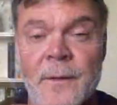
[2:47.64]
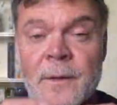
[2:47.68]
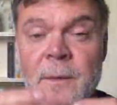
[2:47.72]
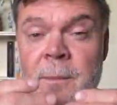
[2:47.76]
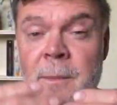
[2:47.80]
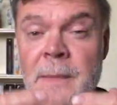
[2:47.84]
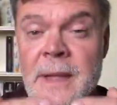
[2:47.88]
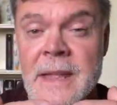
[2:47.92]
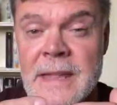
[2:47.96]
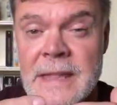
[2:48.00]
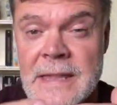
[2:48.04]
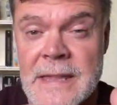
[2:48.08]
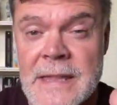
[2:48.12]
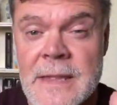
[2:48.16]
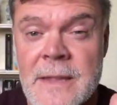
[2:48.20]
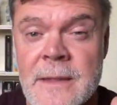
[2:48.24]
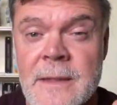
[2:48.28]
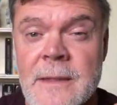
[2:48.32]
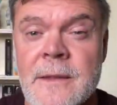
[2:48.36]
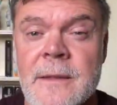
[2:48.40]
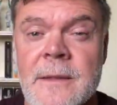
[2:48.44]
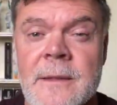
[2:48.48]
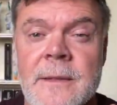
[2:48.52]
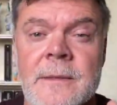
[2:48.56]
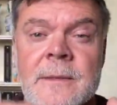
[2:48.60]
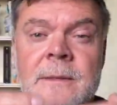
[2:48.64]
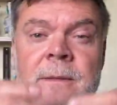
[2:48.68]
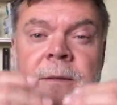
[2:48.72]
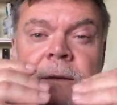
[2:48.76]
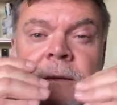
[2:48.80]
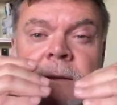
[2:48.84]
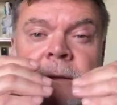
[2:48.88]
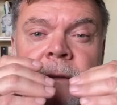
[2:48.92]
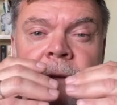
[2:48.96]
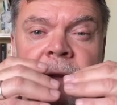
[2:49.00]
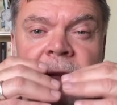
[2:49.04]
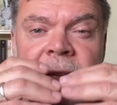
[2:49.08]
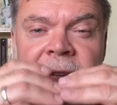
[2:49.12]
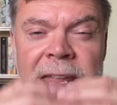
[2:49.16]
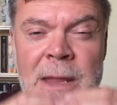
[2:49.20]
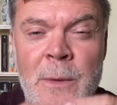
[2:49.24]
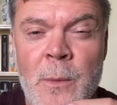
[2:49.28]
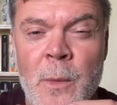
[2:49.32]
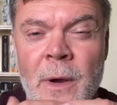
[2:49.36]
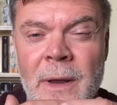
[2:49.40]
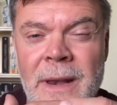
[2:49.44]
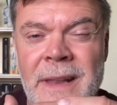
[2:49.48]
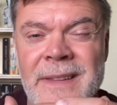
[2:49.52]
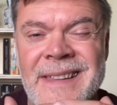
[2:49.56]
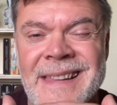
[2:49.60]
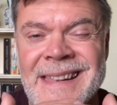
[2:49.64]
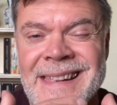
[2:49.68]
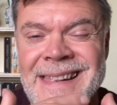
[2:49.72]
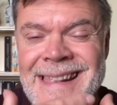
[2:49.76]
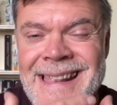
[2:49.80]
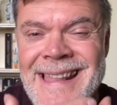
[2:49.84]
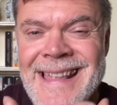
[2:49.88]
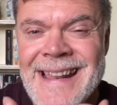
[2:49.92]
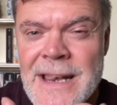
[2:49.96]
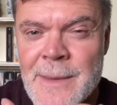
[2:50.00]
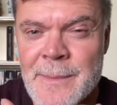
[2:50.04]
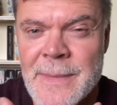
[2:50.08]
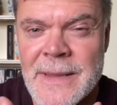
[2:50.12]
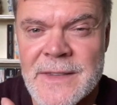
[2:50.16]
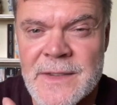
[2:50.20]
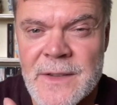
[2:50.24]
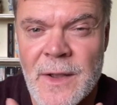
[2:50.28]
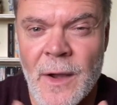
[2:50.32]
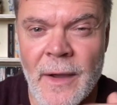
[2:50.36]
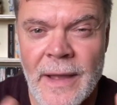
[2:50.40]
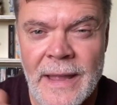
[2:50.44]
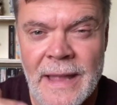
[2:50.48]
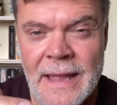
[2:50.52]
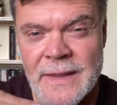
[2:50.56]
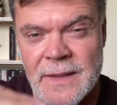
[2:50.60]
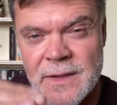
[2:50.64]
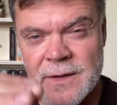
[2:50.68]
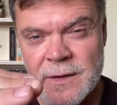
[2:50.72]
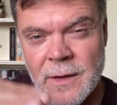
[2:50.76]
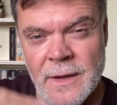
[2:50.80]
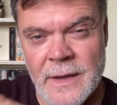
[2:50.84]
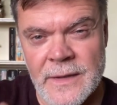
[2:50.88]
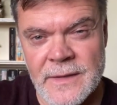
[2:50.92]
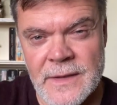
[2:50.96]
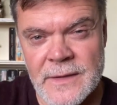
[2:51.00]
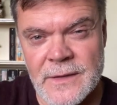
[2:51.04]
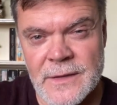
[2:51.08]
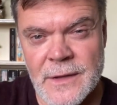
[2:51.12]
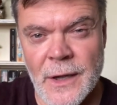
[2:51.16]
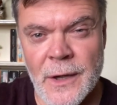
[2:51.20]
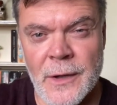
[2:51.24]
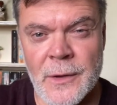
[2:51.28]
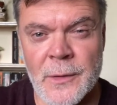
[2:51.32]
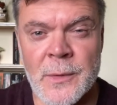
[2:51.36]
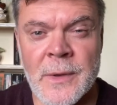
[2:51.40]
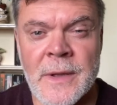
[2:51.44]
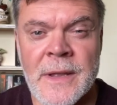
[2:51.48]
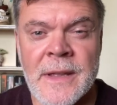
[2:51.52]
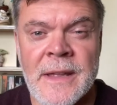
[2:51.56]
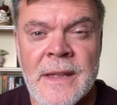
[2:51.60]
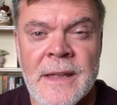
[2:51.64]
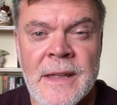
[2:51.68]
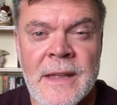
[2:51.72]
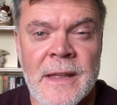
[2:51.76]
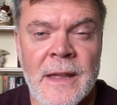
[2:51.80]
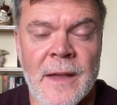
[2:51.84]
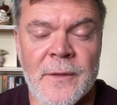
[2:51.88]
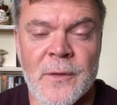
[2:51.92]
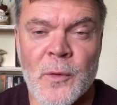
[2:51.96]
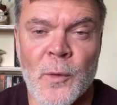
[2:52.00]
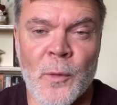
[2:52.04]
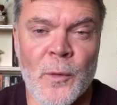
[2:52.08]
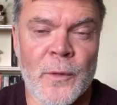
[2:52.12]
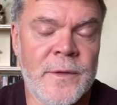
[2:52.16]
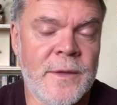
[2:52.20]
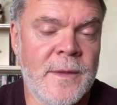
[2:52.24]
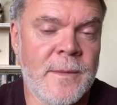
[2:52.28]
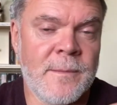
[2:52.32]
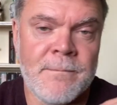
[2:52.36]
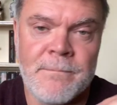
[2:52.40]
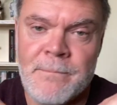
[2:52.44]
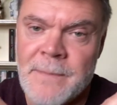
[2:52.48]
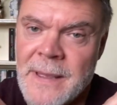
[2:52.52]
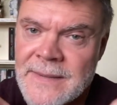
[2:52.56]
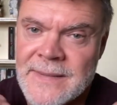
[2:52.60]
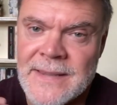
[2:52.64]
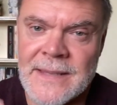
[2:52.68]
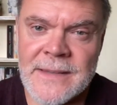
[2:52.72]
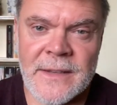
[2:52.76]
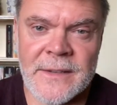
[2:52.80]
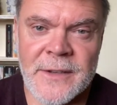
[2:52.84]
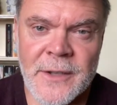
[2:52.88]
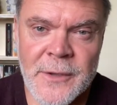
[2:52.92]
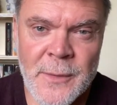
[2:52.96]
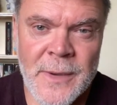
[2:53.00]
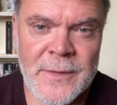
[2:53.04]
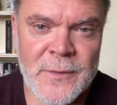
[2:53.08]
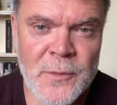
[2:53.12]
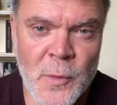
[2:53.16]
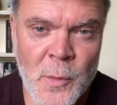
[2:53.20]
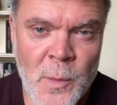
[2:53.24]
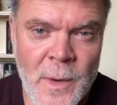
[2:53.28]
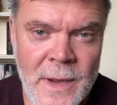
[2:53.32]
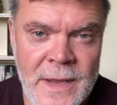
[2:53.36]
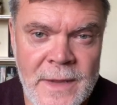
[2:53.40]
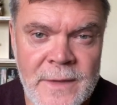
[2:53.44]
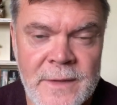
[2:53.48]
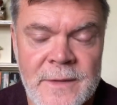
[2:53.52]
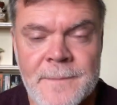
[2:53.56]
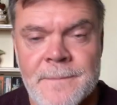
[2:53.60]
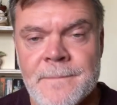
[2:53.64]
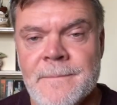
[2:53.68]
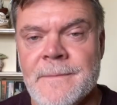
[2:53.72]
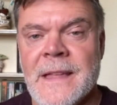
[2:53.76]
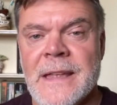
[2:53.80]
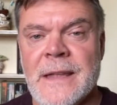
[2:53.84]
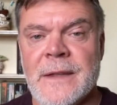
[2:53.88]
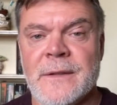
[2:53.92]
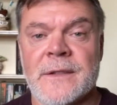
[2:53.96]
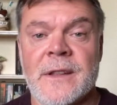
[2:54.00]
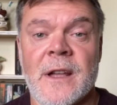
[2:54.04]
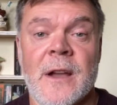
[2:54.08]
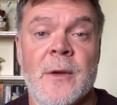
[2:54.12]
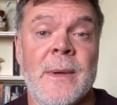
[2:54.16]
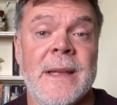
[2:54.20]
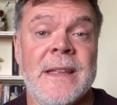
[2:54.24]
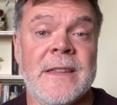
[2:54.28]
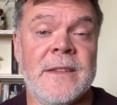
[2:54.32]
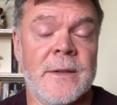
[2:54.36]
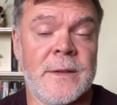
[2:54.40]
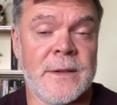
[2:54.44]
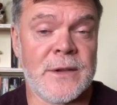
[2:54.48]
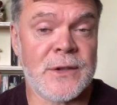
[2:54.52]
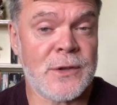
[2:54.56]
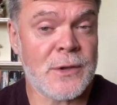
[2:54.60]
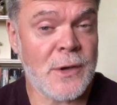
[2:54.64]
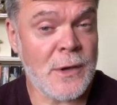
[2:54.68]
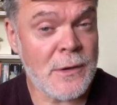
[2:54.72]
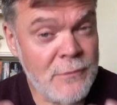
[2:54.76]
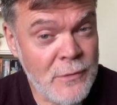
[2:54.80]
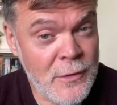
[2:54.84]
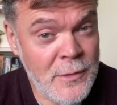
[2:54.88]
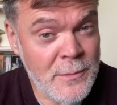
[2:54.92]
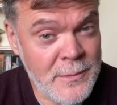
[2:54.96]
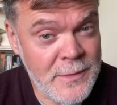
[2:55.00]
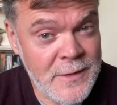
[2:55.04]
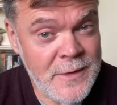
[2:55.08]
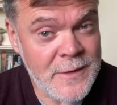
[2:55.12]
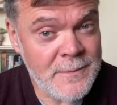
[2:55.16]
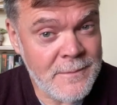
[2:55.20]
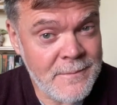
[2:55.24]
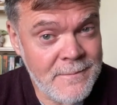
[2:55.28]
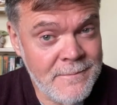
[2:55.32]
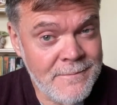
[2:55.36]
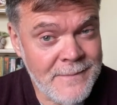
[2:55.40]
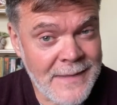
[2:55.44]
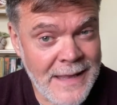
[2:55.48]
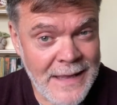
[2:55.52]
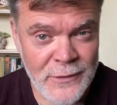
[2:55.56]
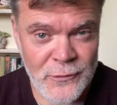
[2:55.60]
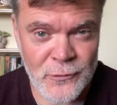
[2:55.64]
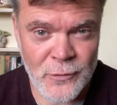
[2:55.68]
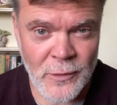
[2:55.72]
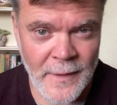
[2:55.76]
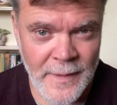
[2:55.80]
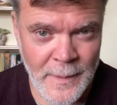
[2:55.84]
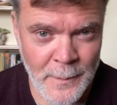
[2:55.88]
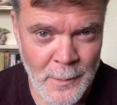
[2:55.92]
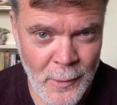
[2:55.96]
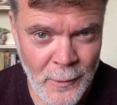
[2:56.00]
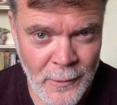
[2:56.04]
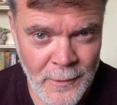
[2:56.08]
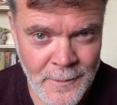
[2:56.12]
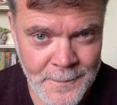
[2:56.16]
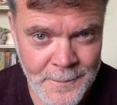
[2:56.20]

me, the E1 is a little bit tight as sizes go. Of course, best thing to do as always is go into the showrooms and try them on.